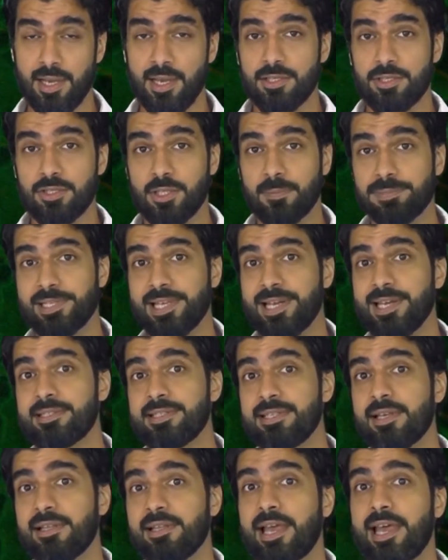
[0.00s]
So the plant
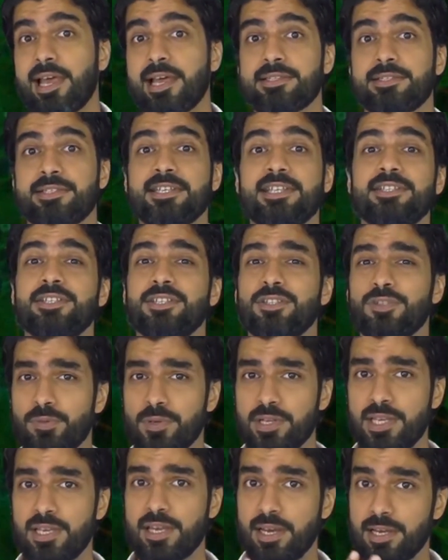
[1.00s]
cell has these
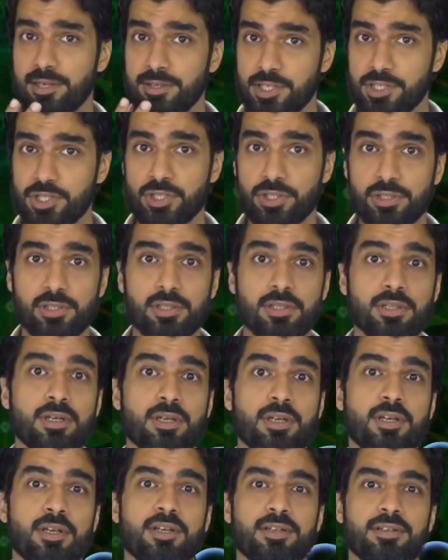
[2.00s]
3 additional
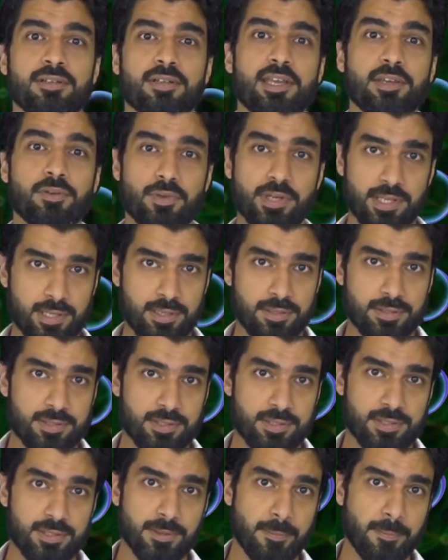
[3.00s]

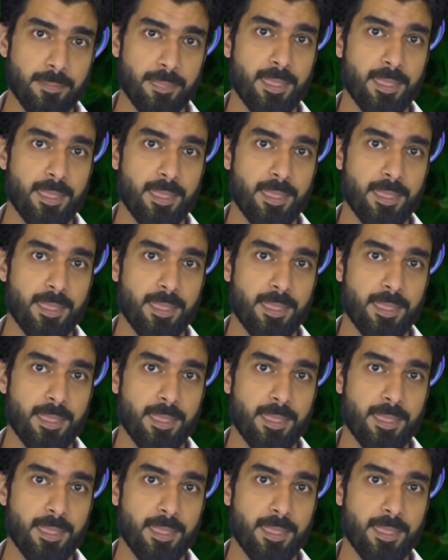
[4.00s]
ingredients.